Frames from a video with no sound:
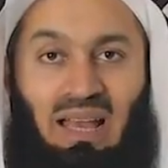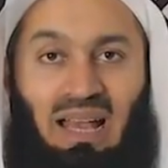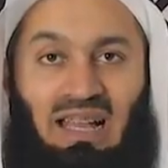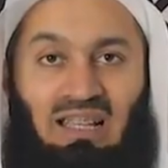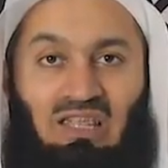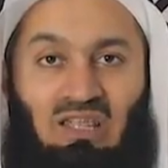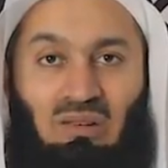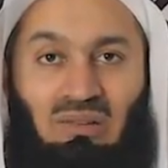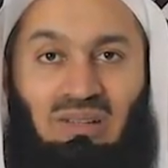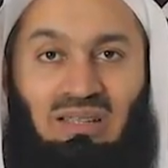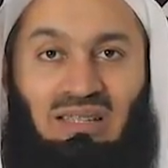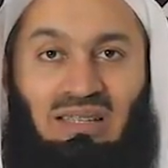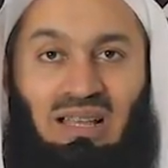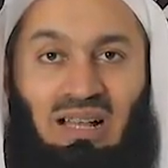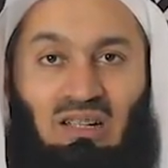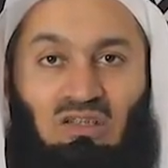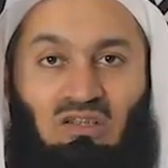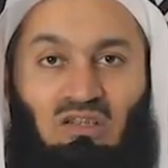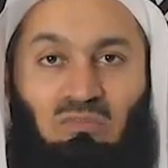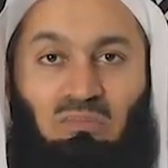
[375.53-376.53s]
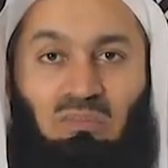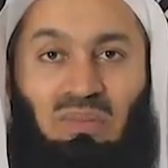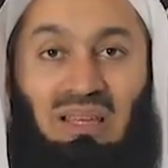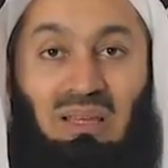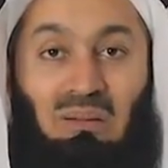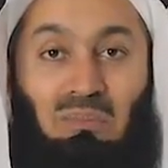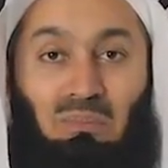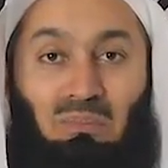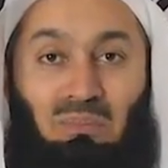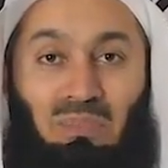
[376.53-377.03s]
as a result of
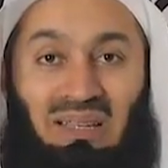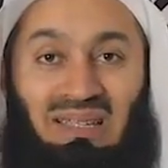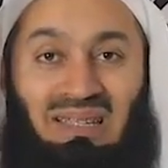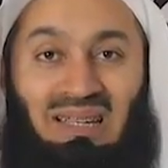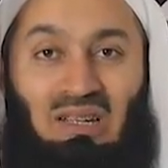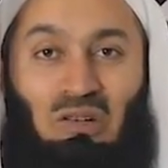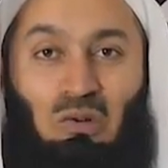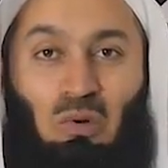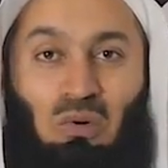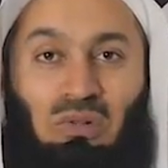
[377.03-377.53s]
being bitten